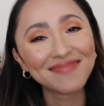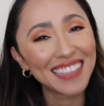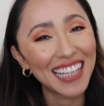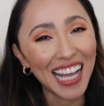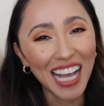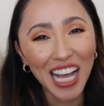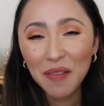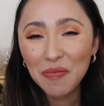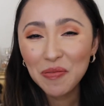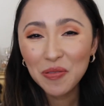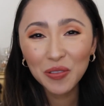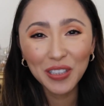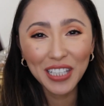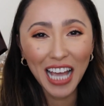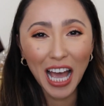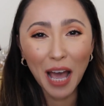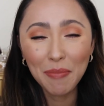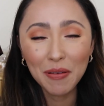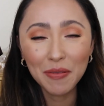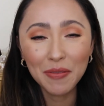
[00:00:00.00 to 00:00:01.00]
absolutely
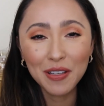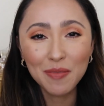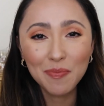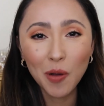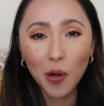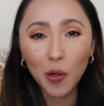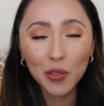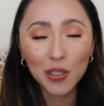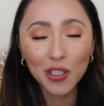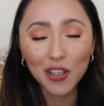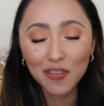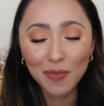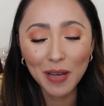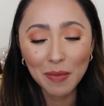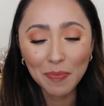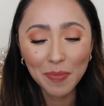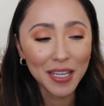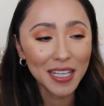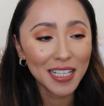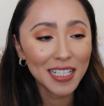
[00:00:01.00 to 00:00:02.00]
happy with both of my
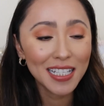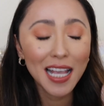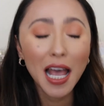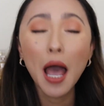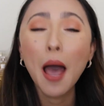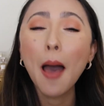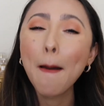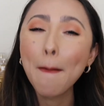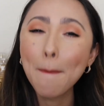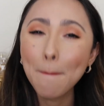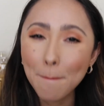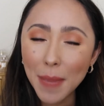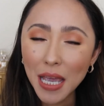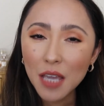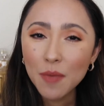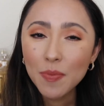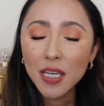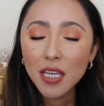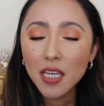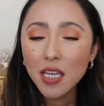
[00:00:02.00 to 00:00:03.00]
picks.
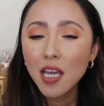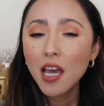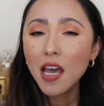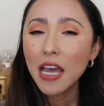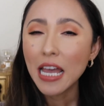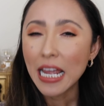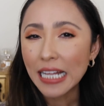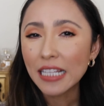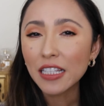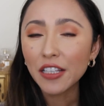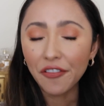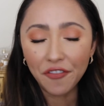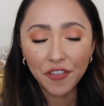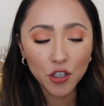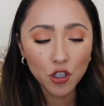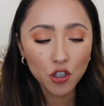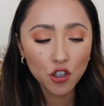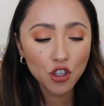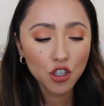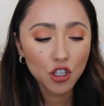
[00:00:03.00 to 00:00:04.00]
Maybe in the
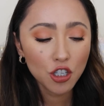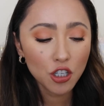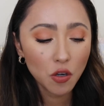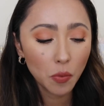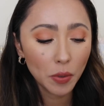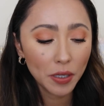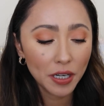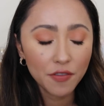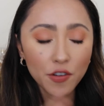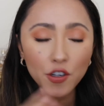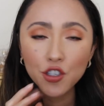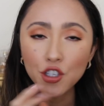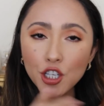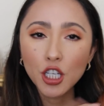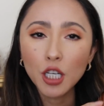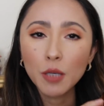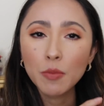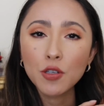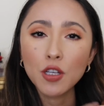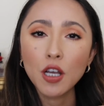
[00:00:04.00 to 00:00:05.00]
future, whenever she
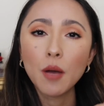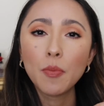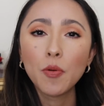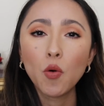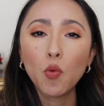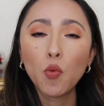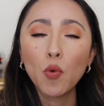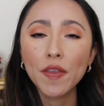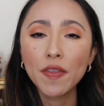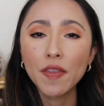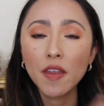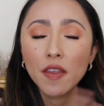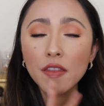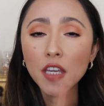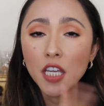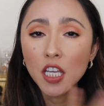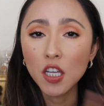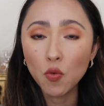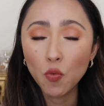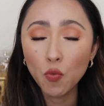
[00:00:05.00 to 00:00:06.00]
comes up with
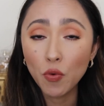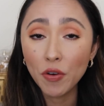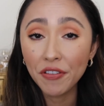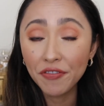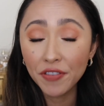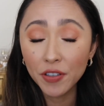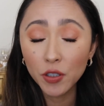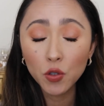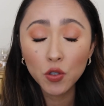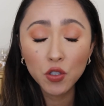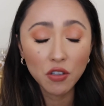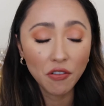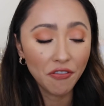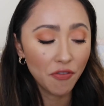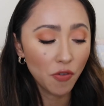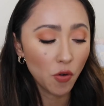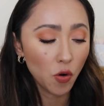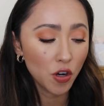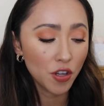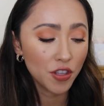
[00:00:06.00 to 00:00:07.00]
the refills
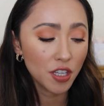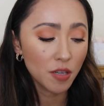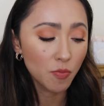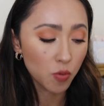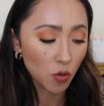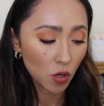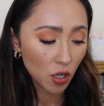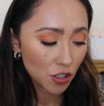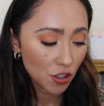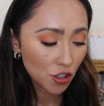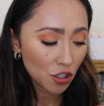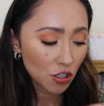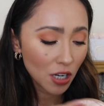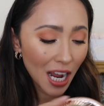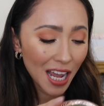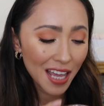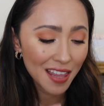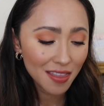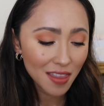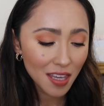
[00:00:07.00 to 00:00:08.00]
for the bronzer,
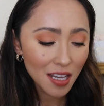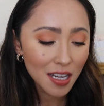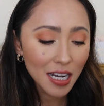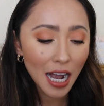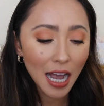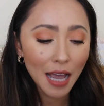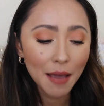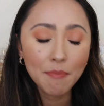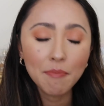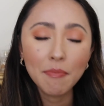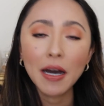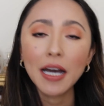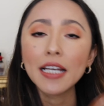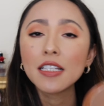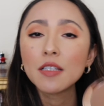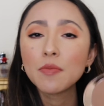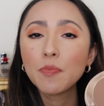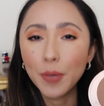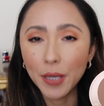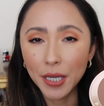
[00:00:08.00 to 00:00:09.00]
I think I
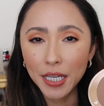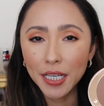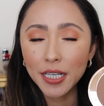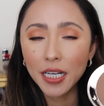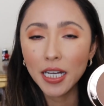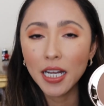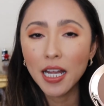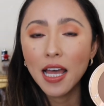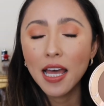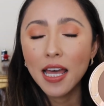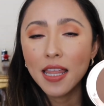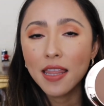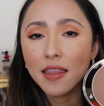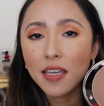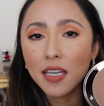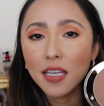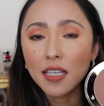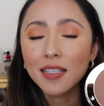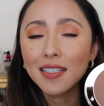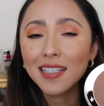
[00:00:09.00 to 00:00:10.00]
might pick
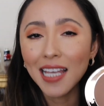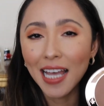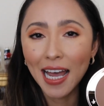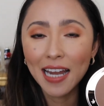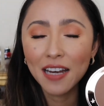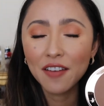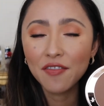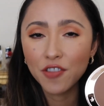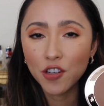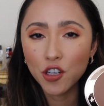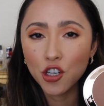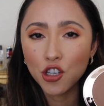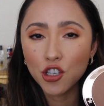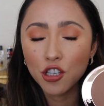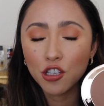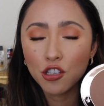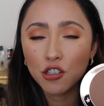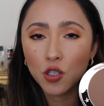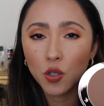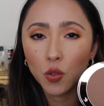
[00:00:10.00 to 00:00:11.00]
the tan
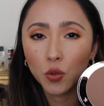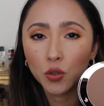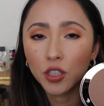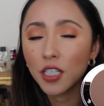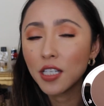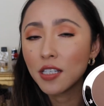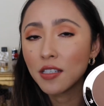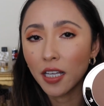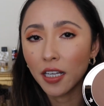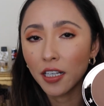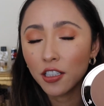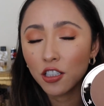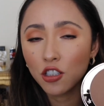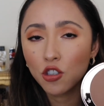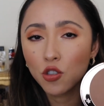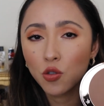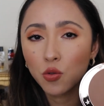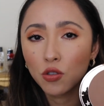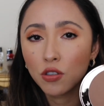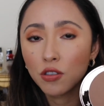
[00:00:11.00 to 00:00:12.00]
version, so the second
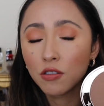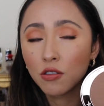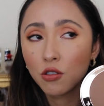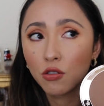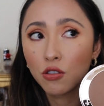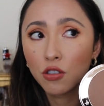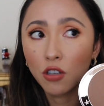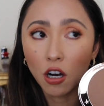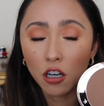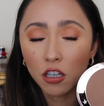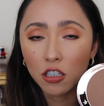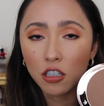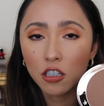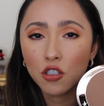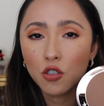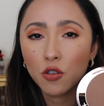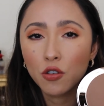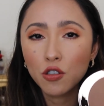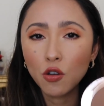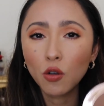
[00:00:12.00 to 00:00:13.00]
to darker,
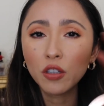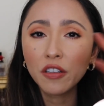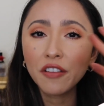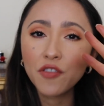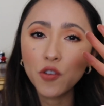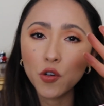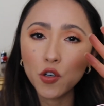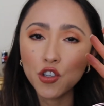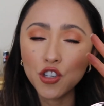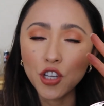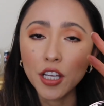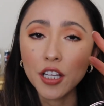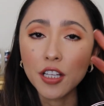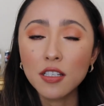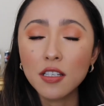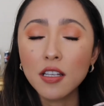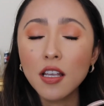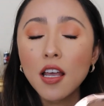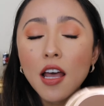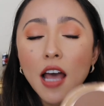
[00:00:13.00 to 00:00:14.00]
so it's only 4
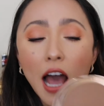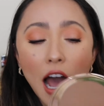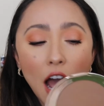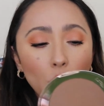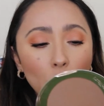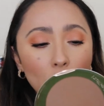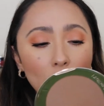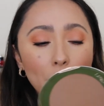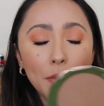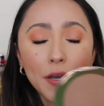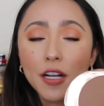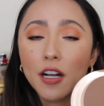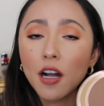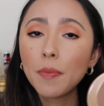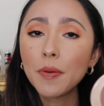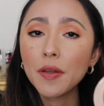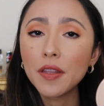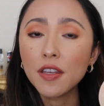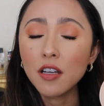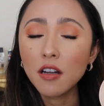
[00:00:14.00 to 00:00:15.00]
shades. I want to pick
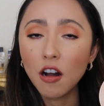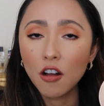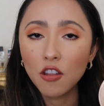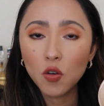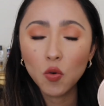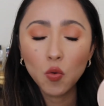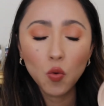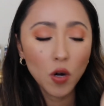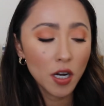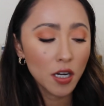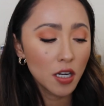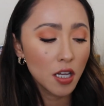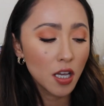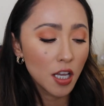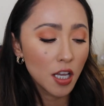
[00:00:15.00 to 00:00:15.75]
up the other one